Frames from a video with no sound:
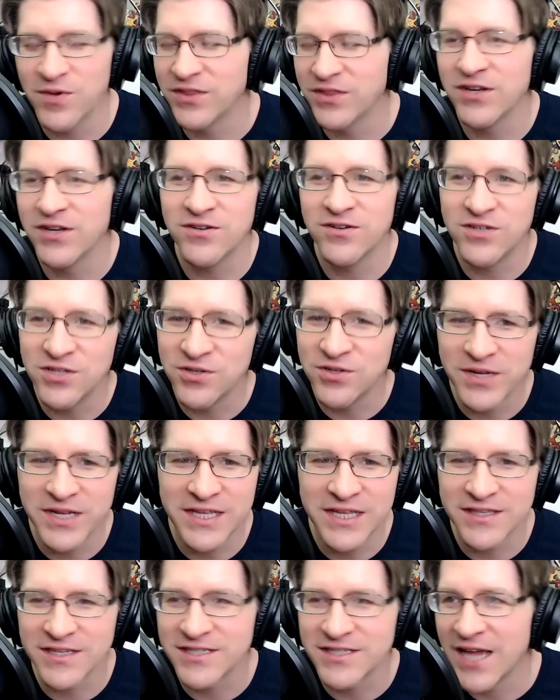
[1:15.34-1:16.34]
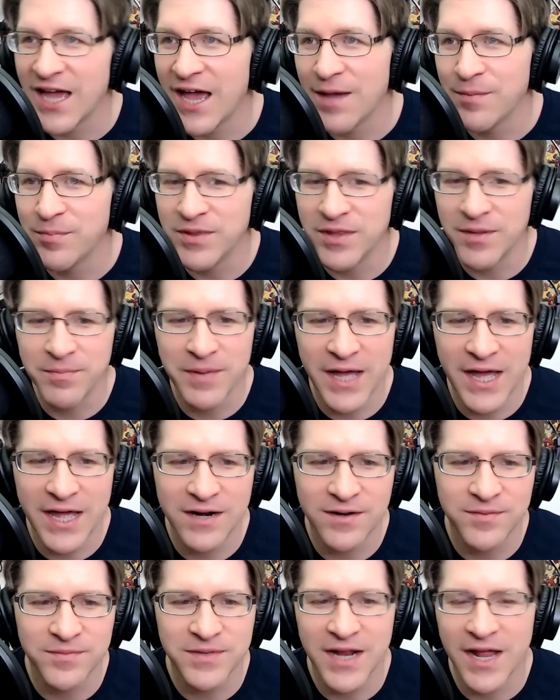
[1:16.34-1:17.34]
they're doing at the top and the
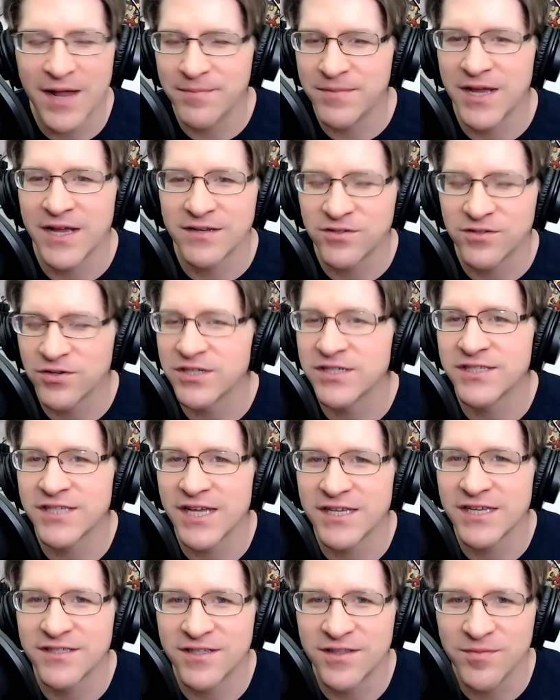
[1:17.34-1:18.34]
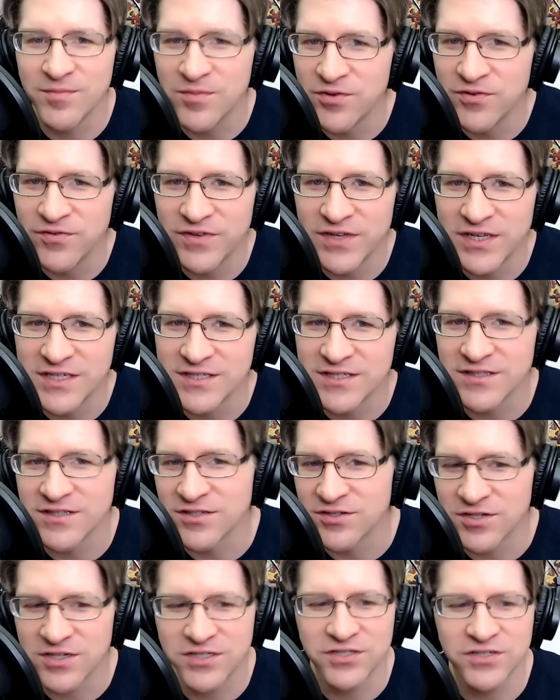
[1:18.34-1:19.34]
bottom, and I'm not criticizing the movies and the
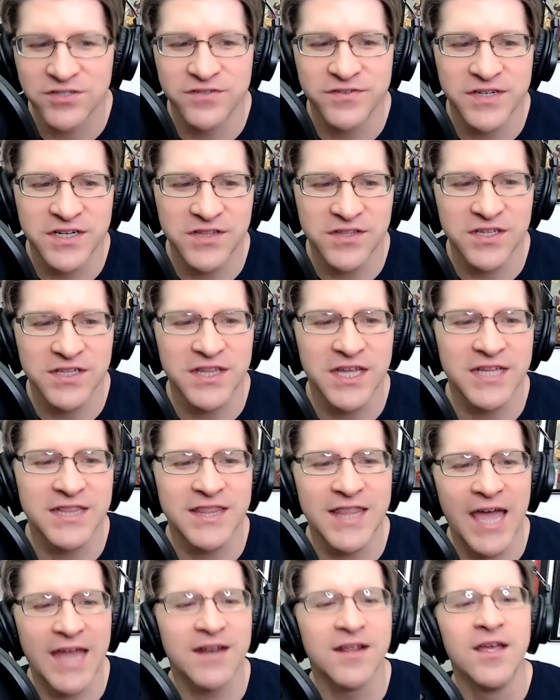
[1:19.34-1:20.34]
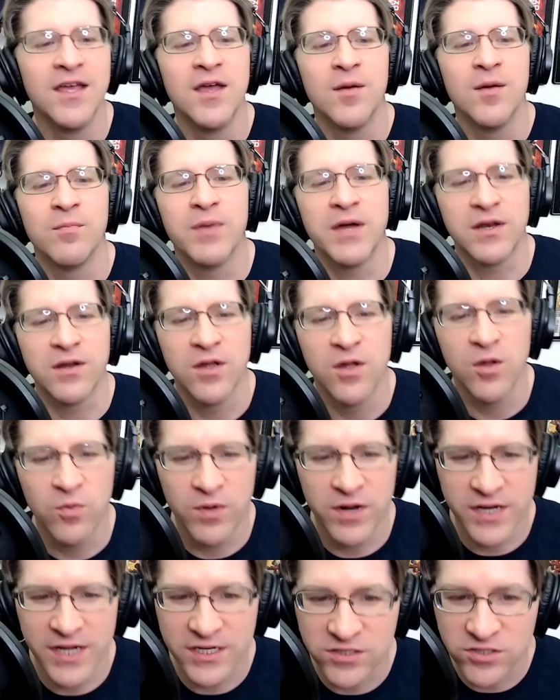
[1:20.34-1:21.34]
structure of anything like that. But
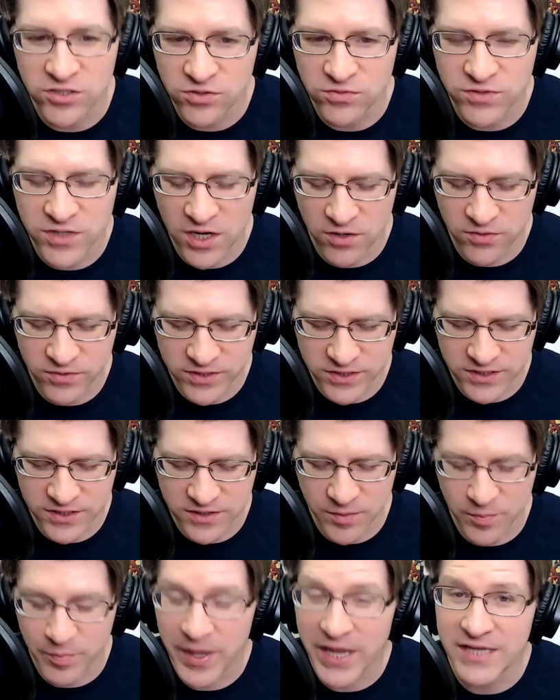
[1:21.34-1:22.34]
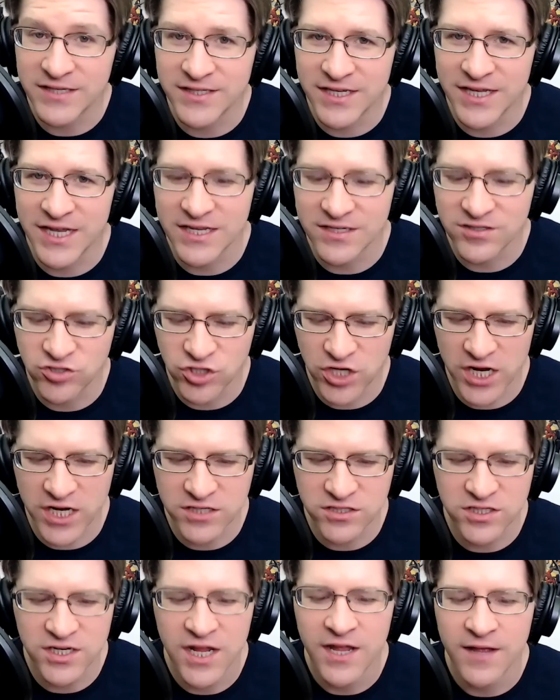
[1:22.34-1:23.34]
what I do know is that the pacing has
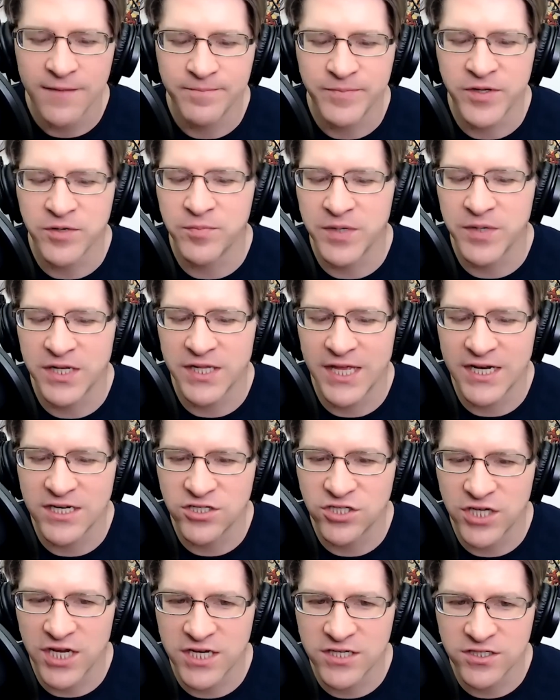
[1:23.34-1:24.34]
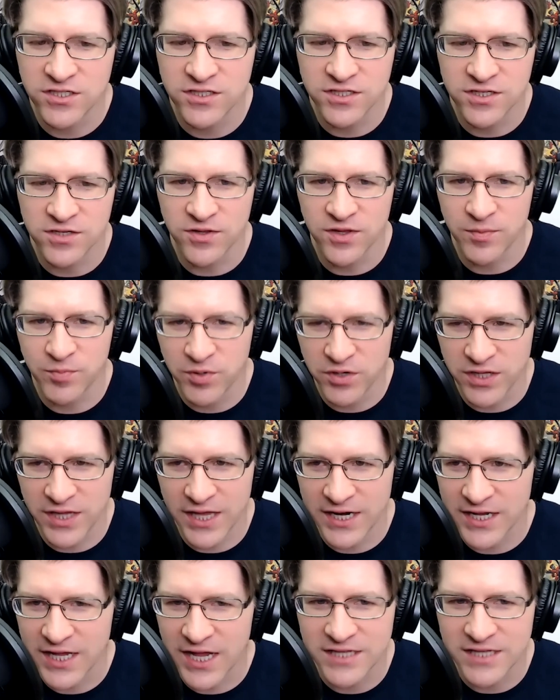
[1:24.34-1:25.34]
changed. There have been a lot of changes. They put a lot
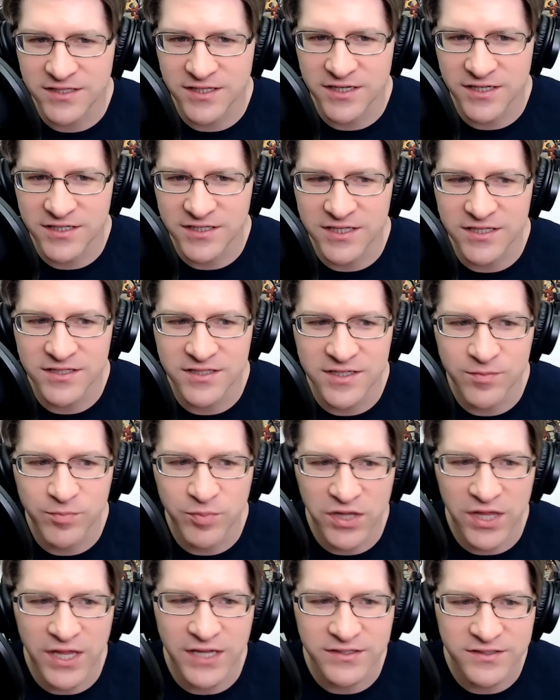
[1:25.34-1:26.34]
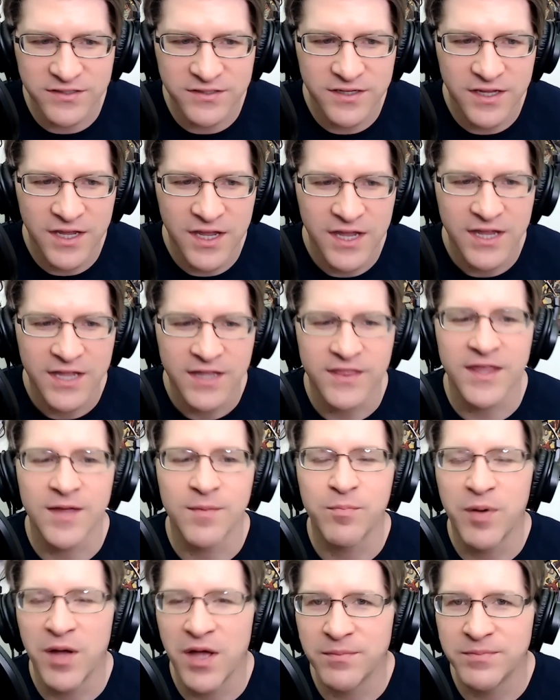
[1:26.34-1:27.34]
of content on Disney Plus. They
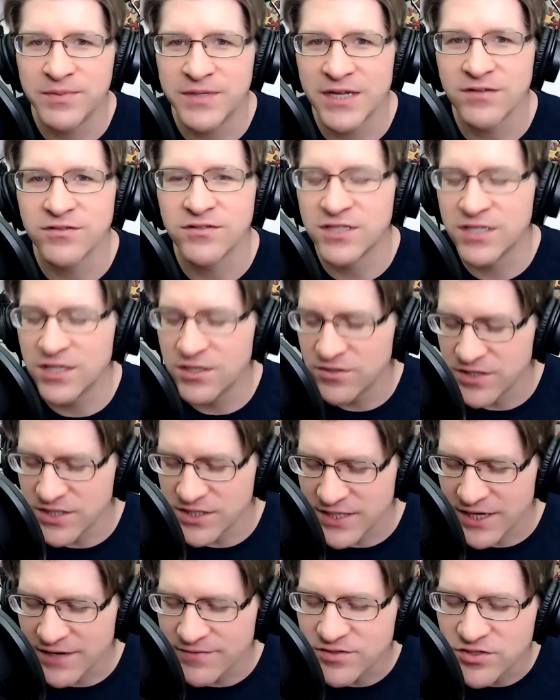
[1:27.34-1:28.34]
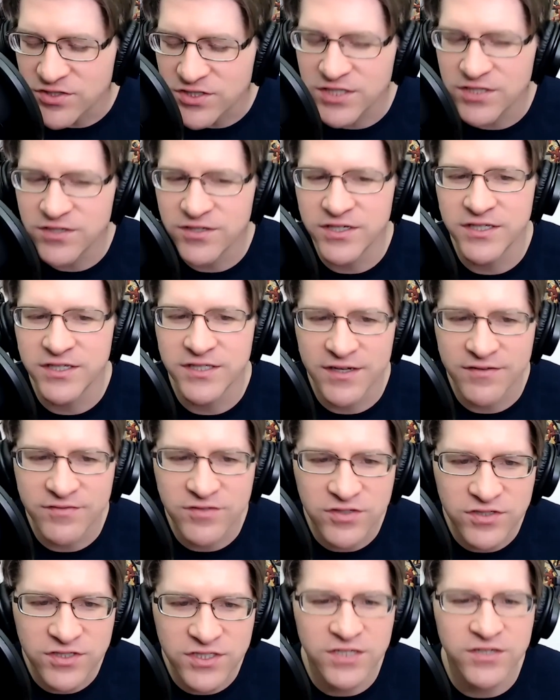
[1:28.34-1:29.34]
pumped out series after series
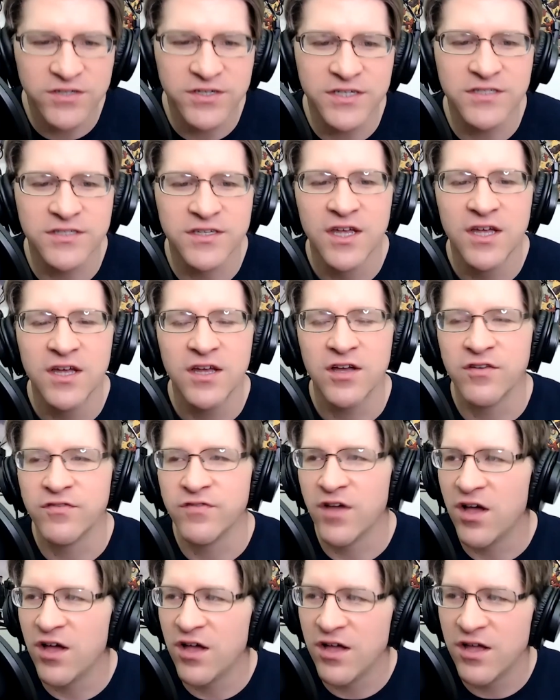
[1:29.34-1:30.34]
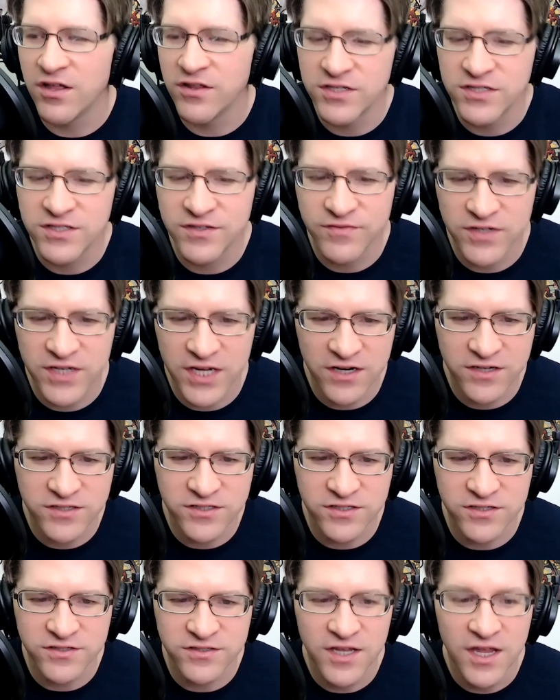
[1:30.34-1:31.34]
after series of all these different
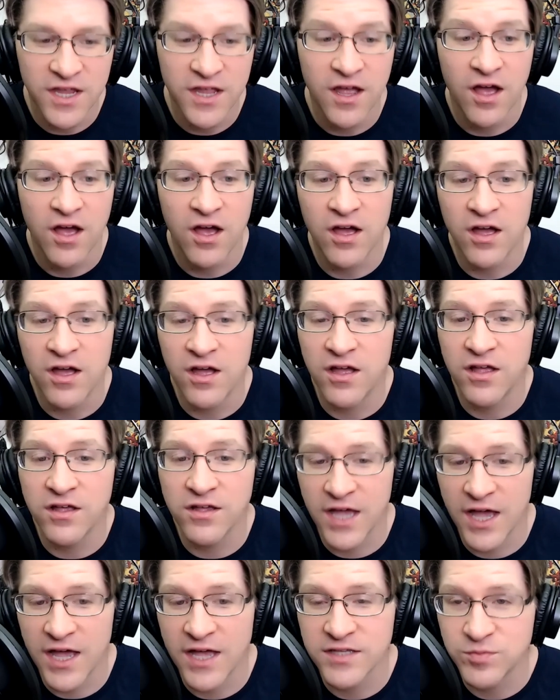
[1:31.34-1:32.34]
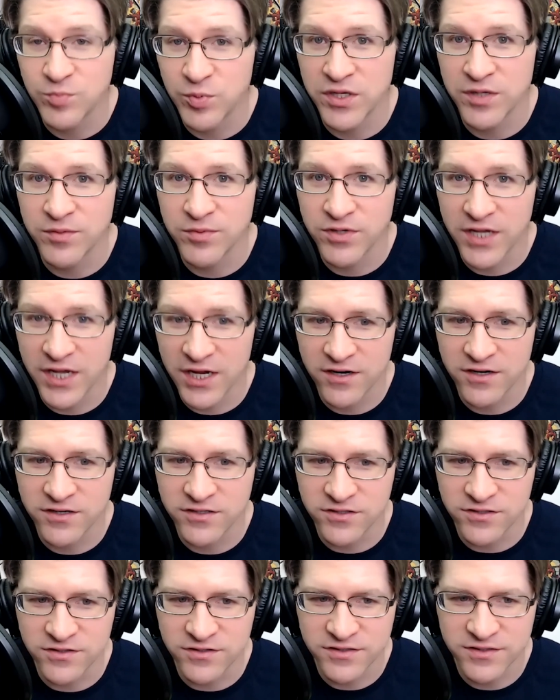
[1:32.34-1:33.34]
characters, all cosplayable
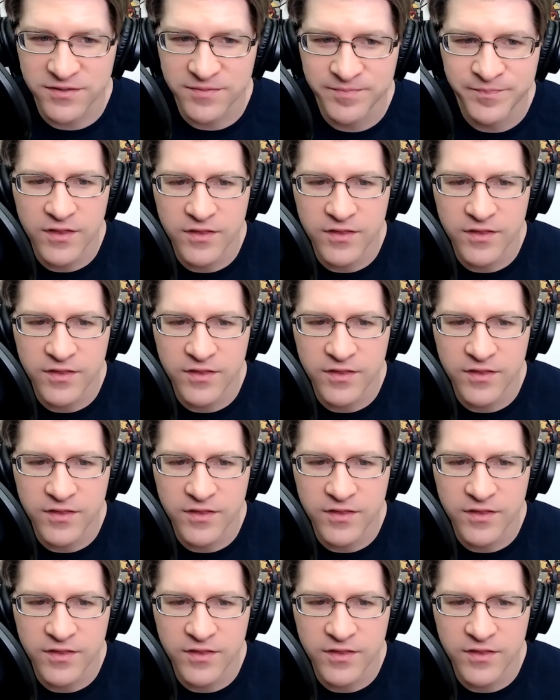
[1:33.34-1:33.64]
characters.